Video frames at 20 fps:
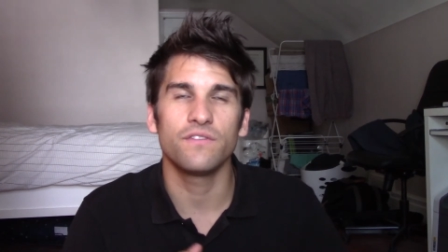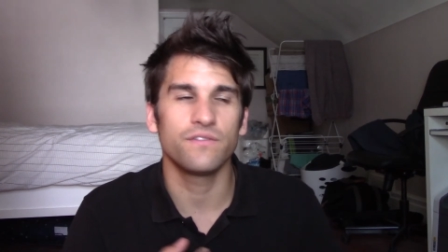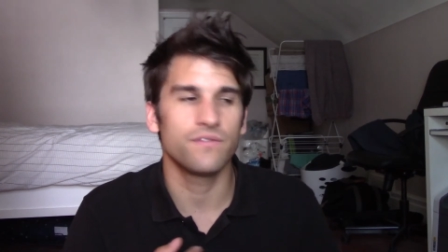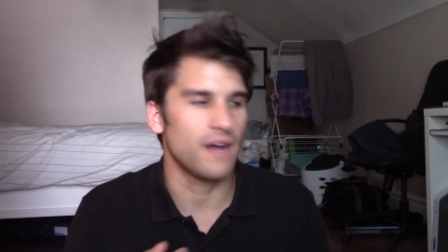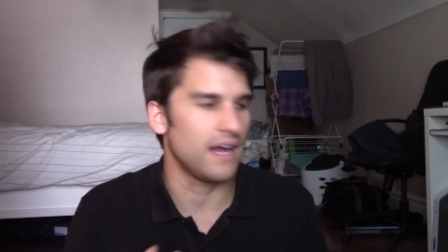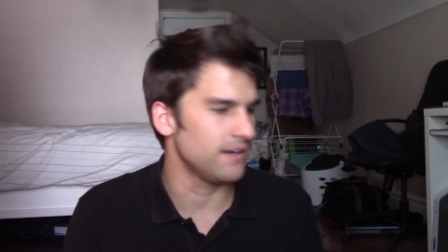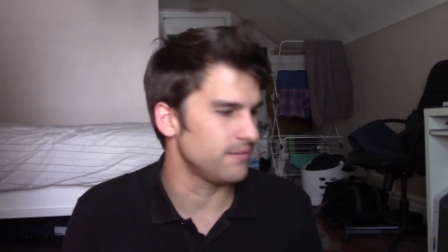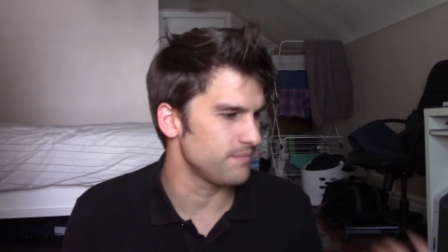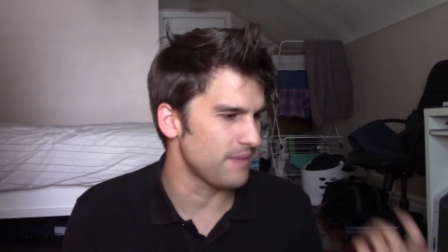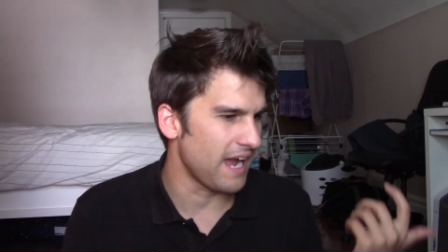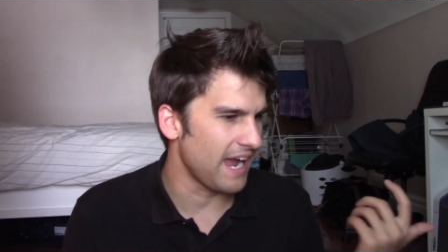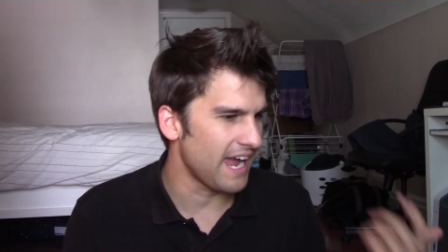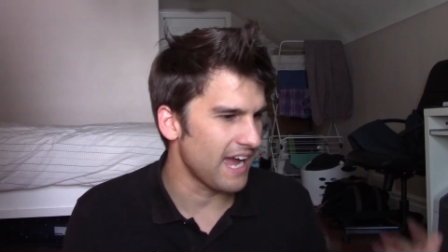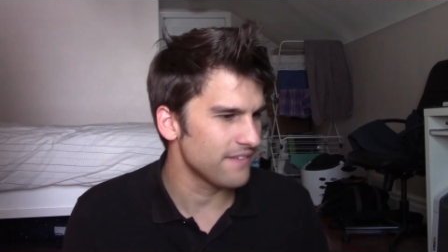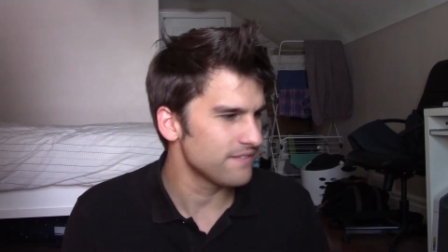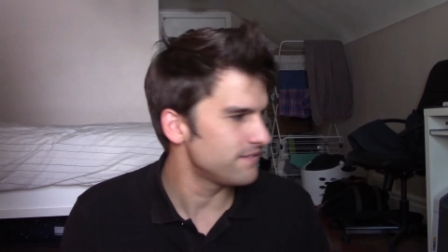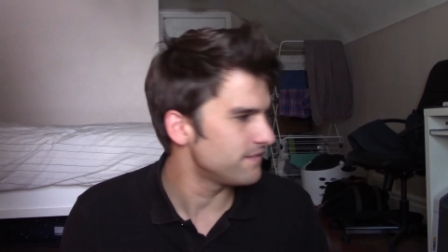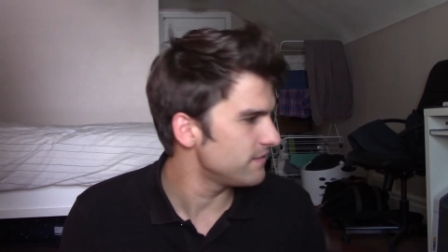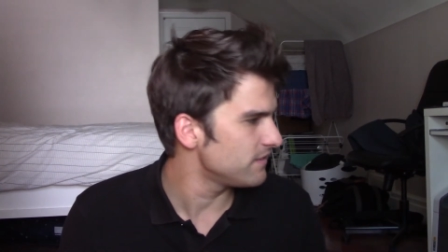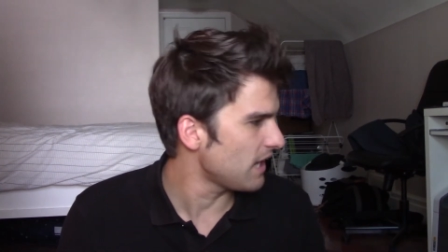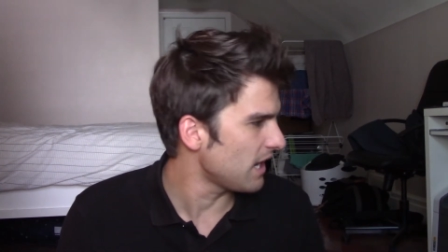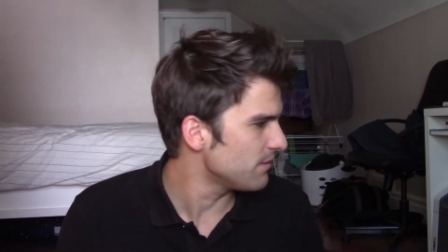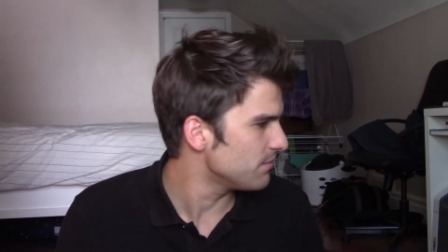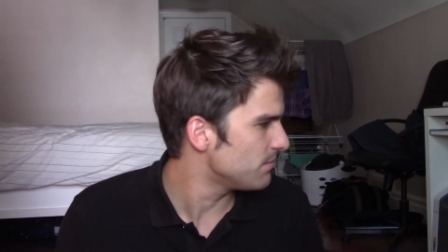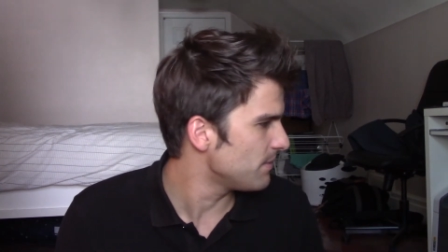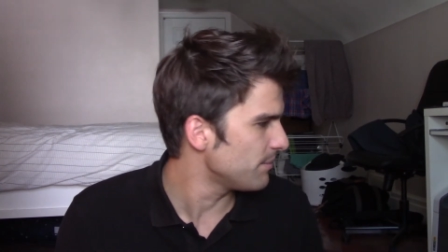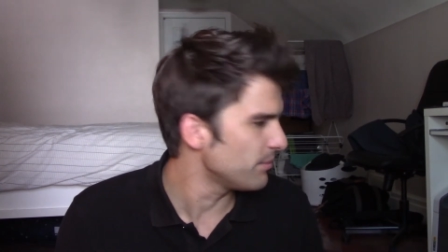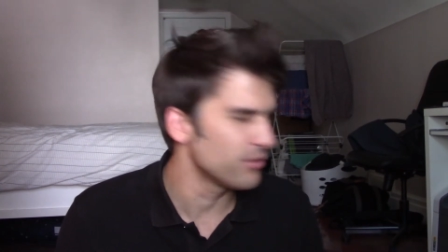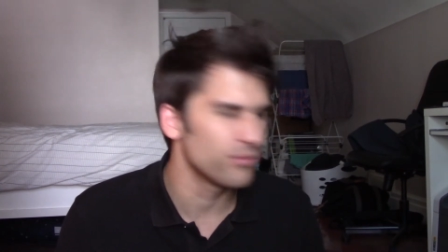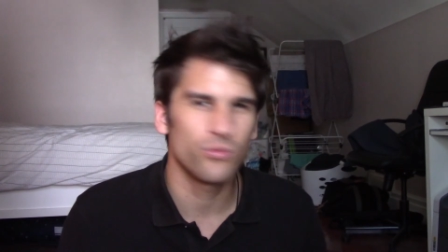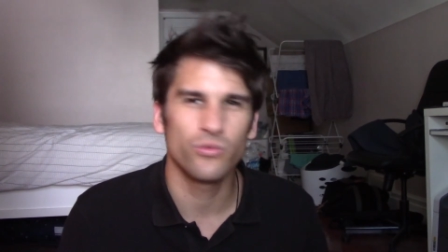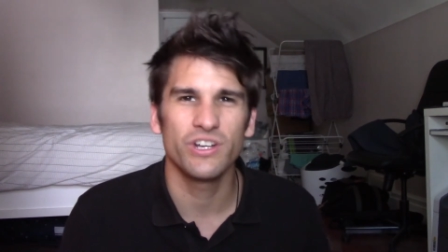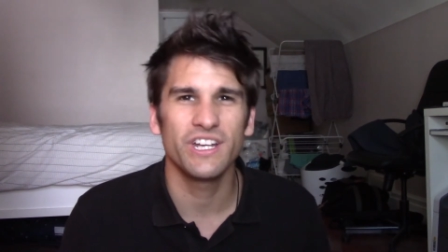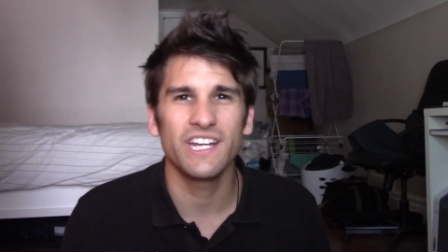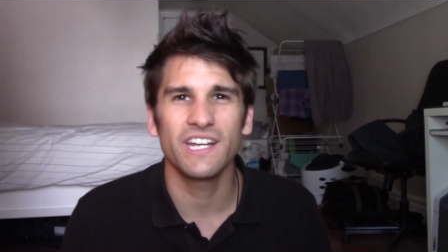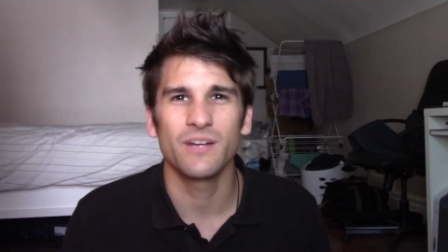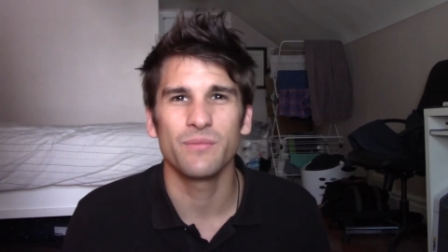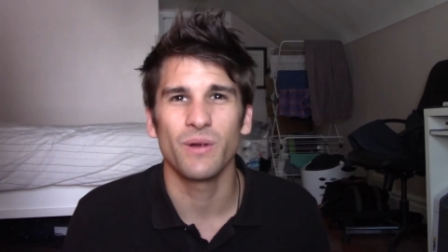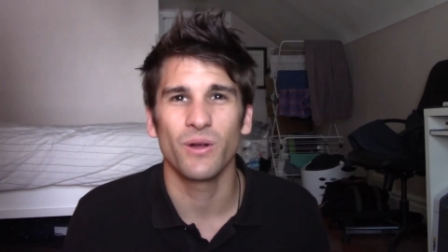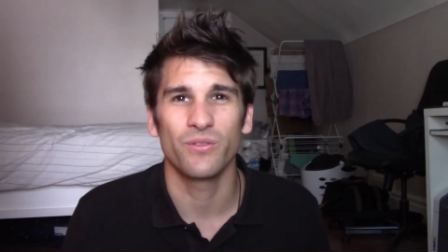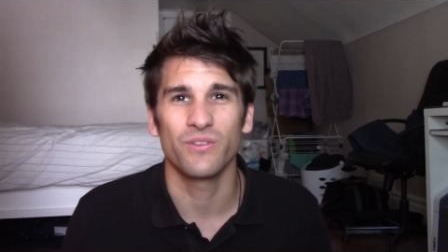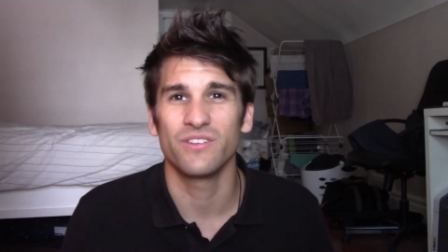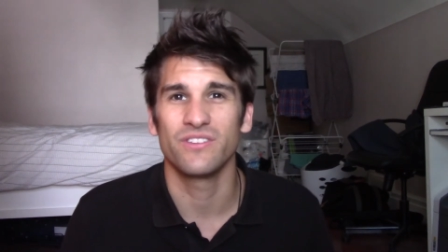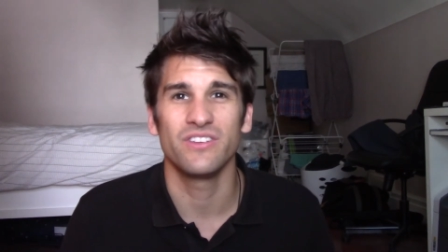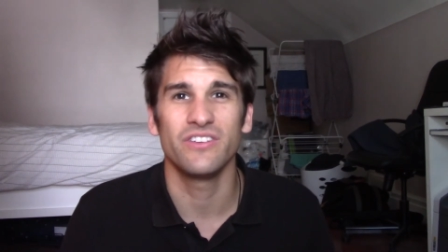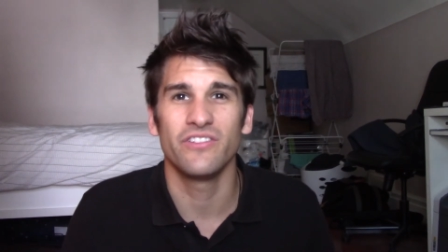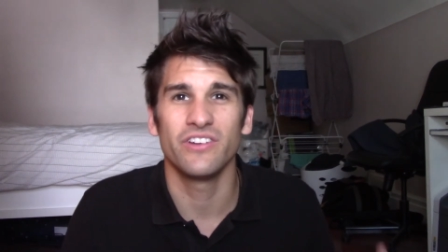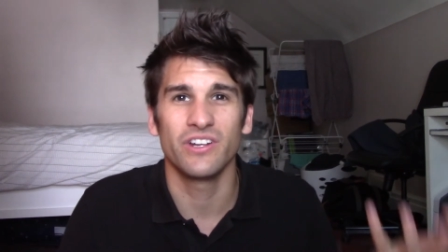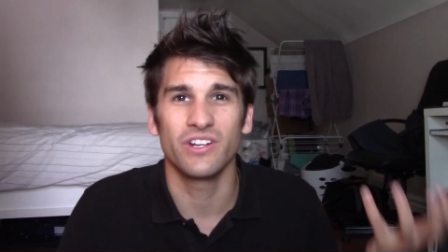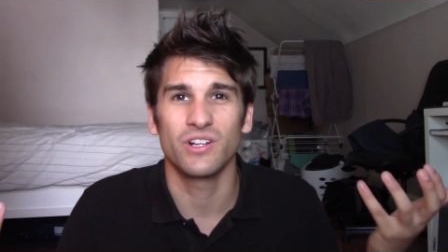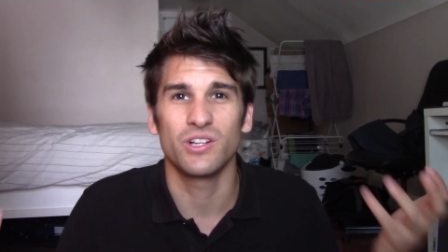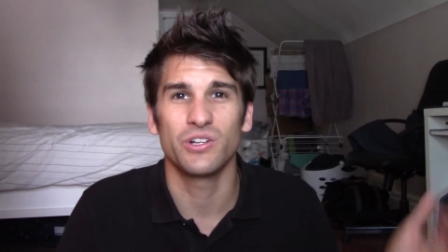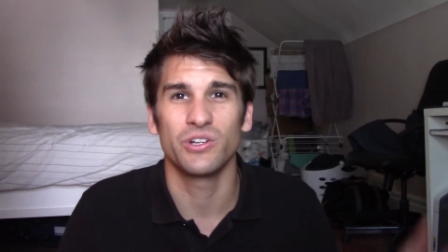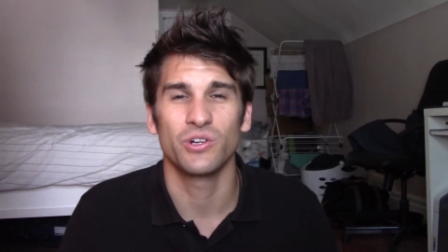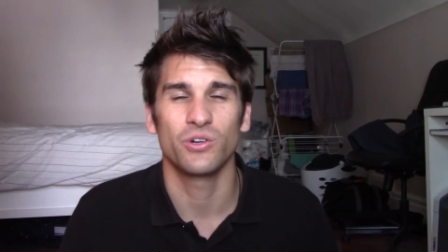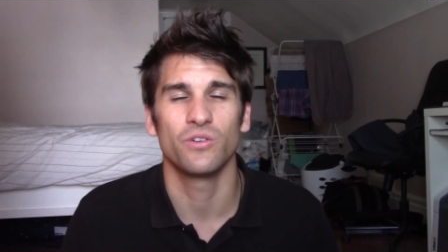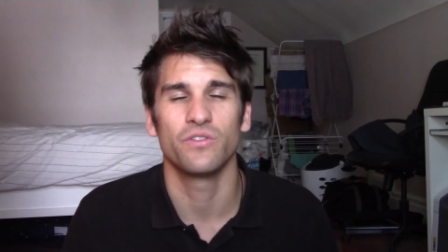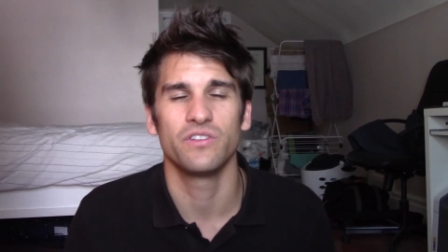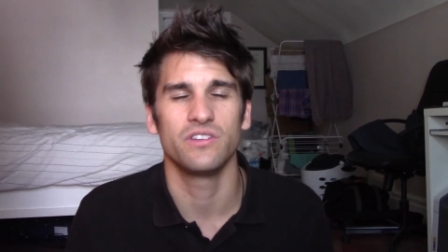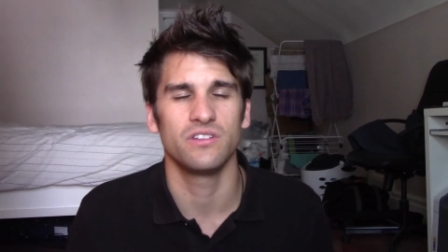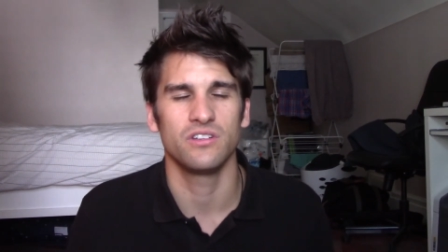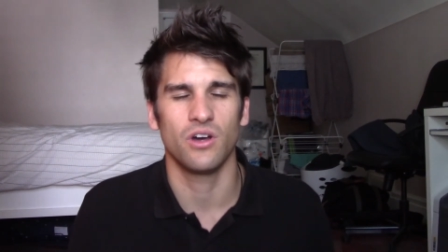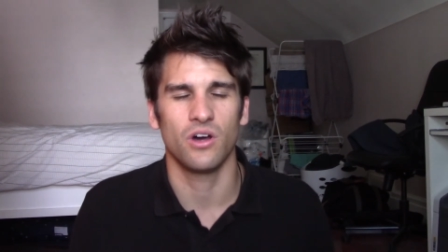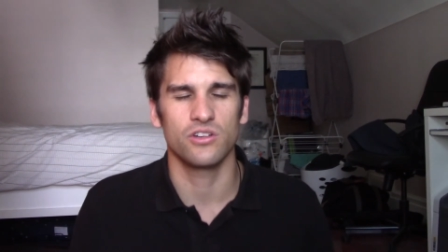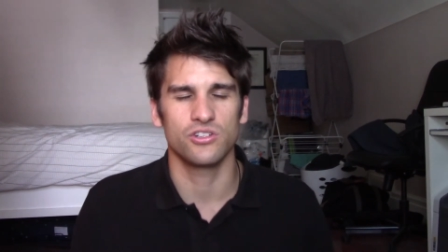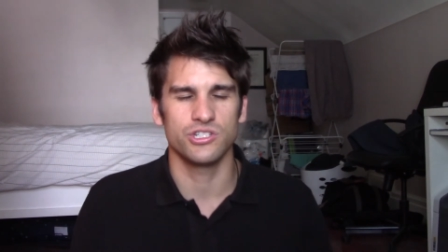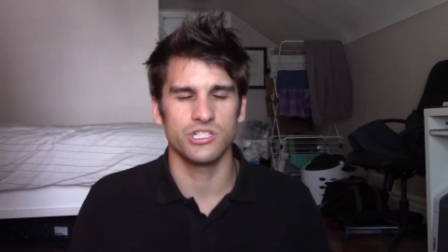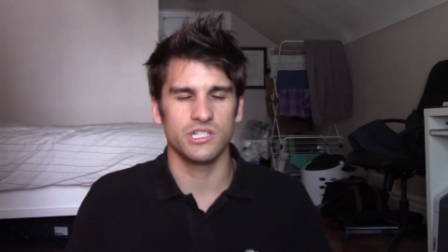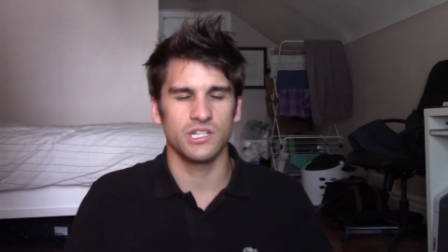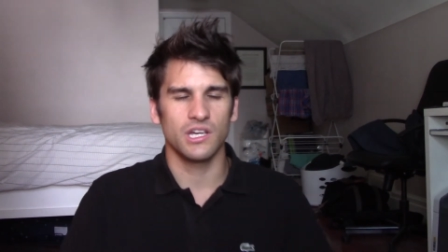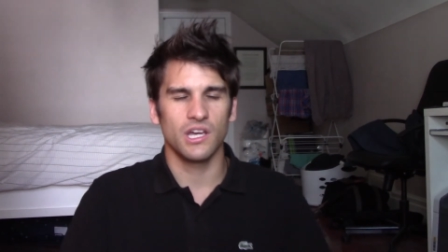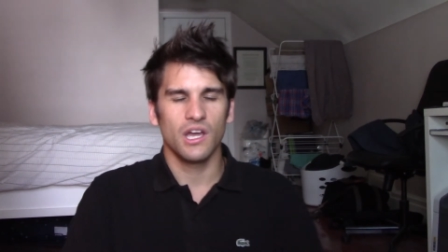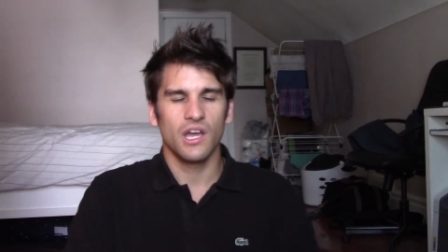I remember reading about this even in clinical physiology.